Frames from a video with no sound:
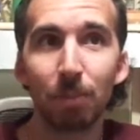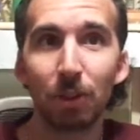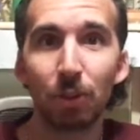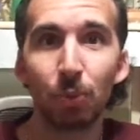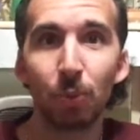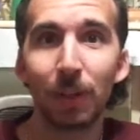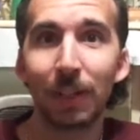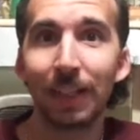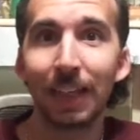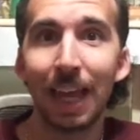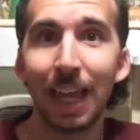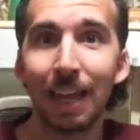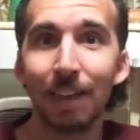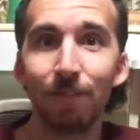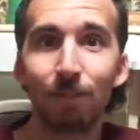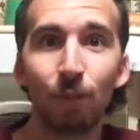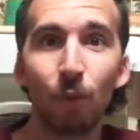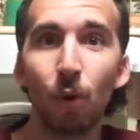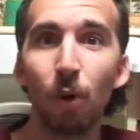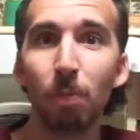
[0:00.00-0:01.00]
between a
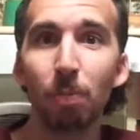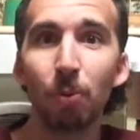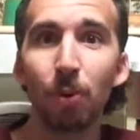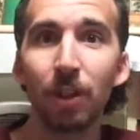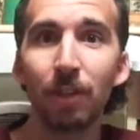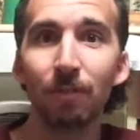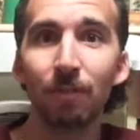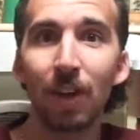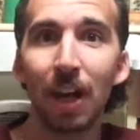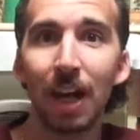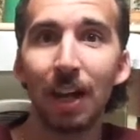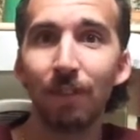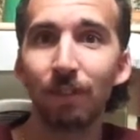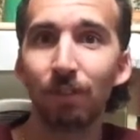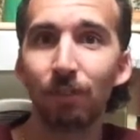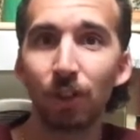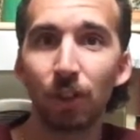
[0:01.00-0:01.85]
4.5,